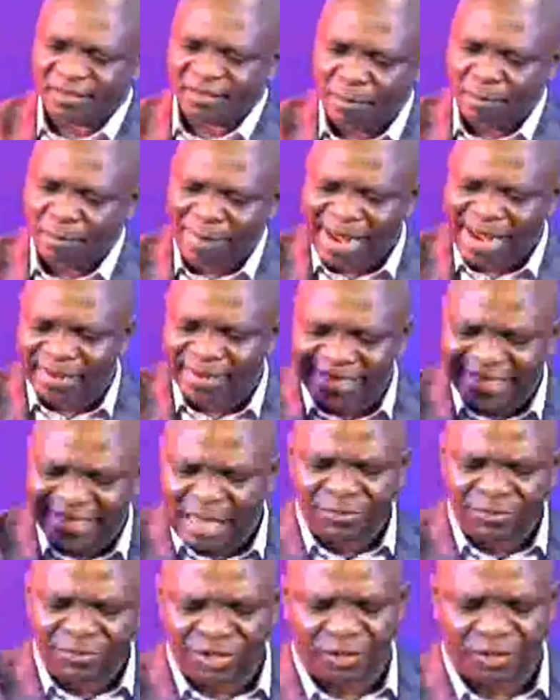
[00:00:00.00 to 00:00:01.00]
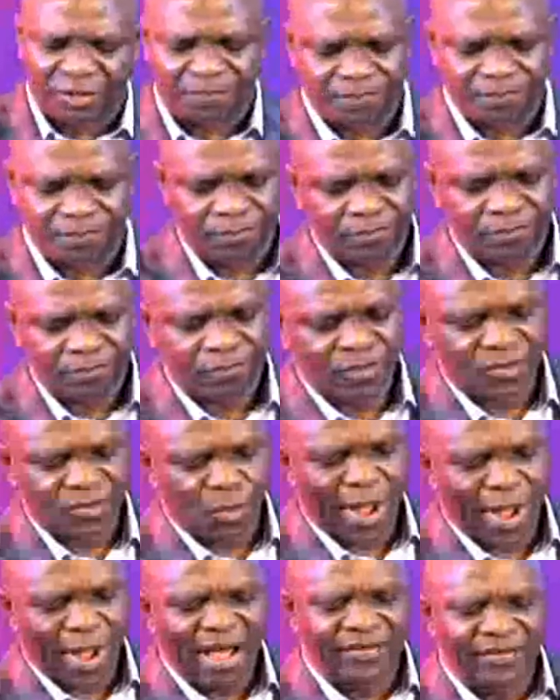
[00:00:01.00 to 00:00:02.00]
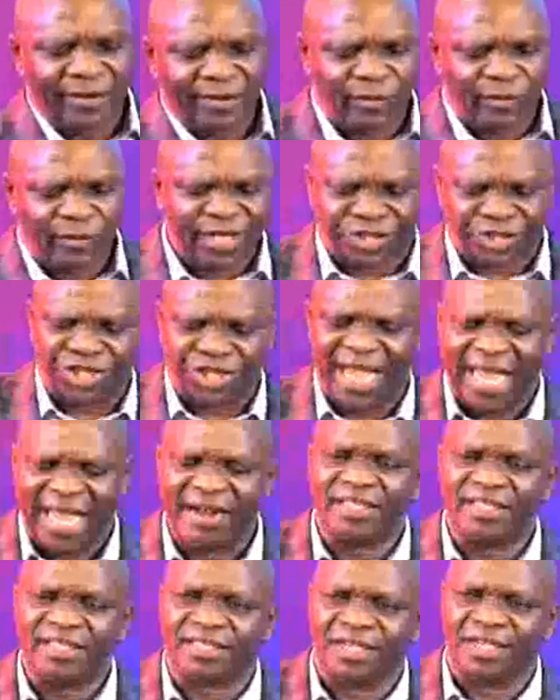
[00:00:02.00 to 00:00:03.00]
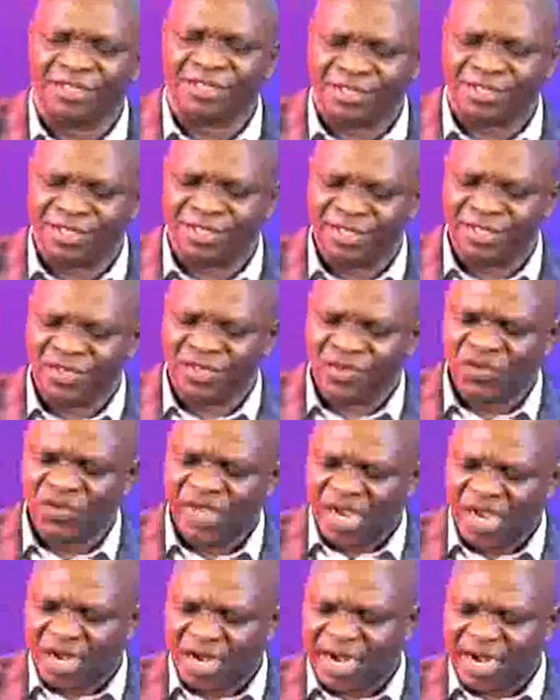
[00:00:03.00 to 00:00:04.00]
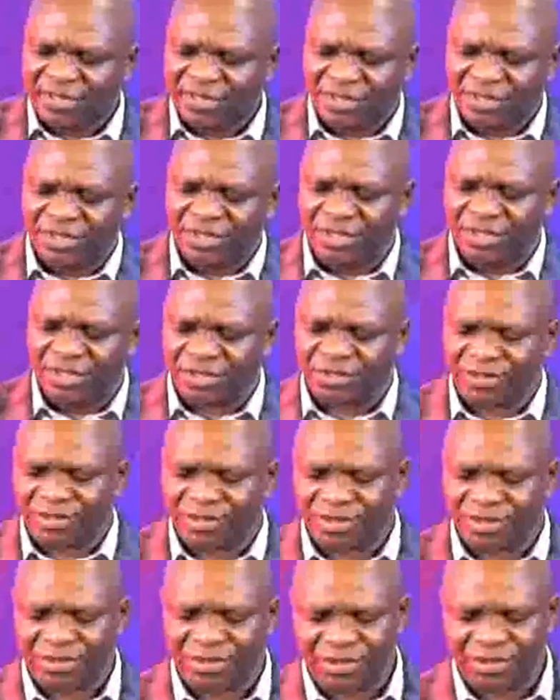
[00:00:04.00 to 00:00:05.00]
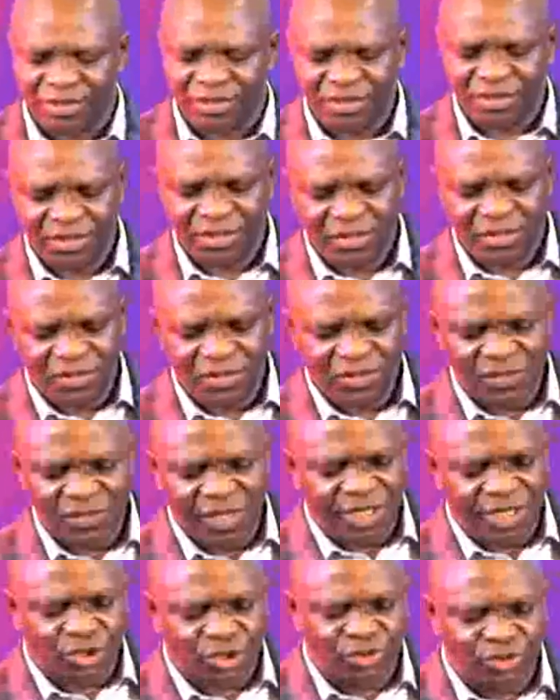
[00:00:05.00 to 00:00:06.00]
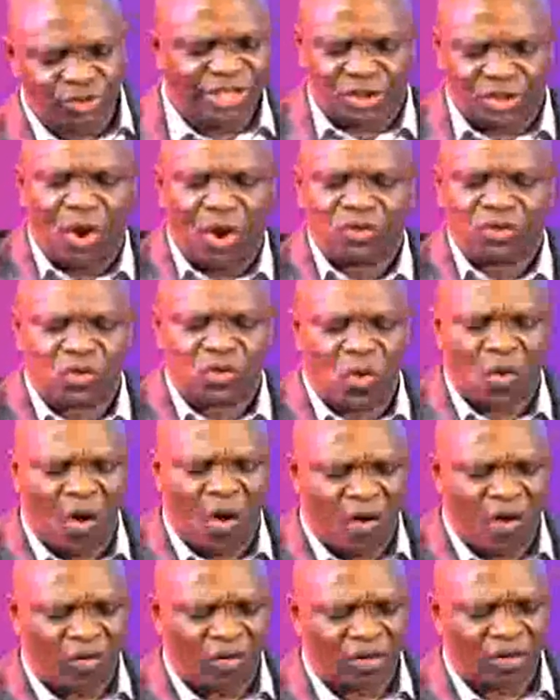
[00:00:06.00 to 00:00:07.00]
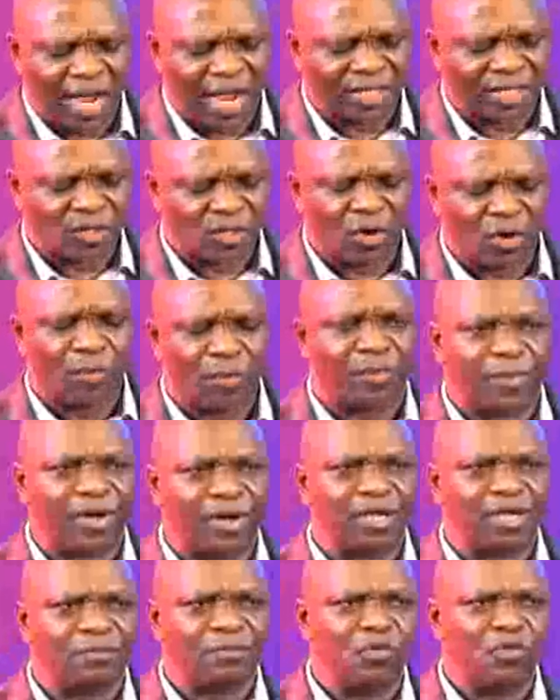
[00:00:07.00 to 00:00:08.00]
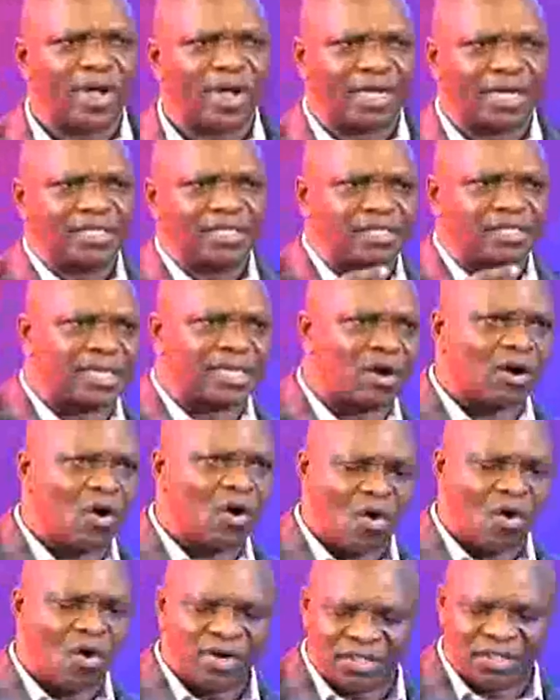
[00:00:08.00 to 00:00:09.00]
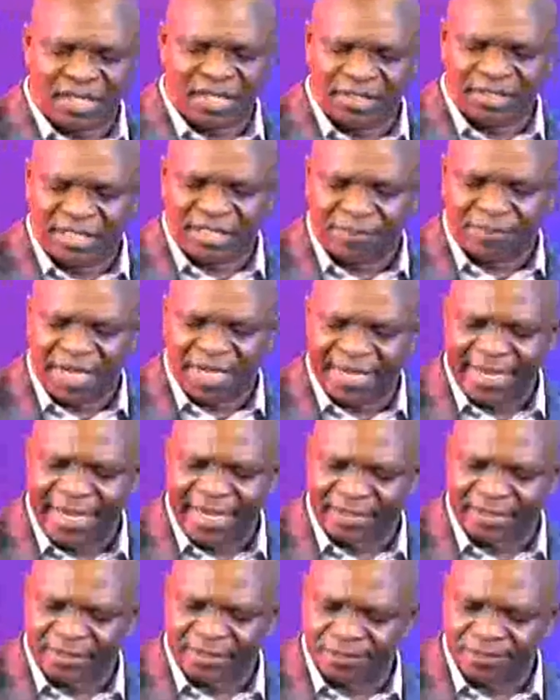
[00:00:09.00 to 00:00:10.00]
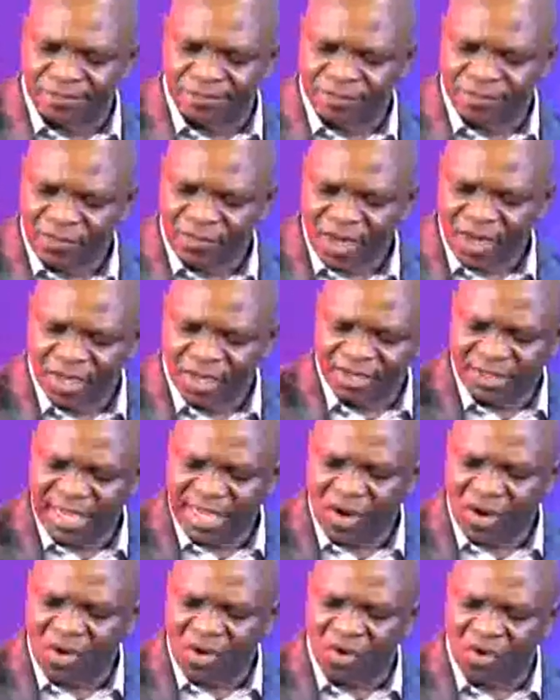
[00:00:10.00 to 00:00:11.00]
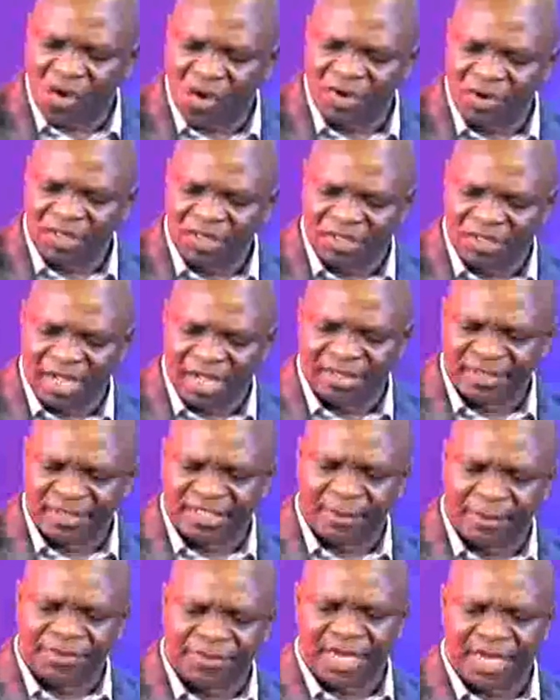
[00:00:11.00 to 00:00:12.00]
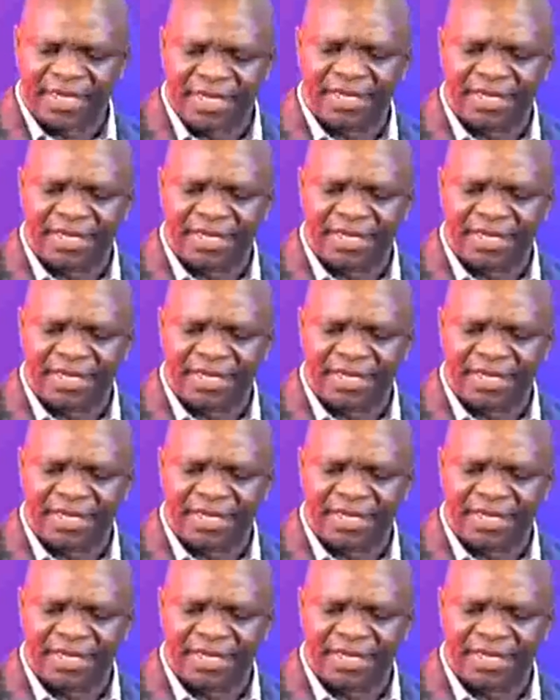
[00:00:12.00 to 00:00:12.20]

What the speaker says: By redemption, we have a rich heritage in Christ Jesus. He's rich unto all as call upon him. Look at this, 2 Corinthians chapter 8. 2 Corinthians chapter 8.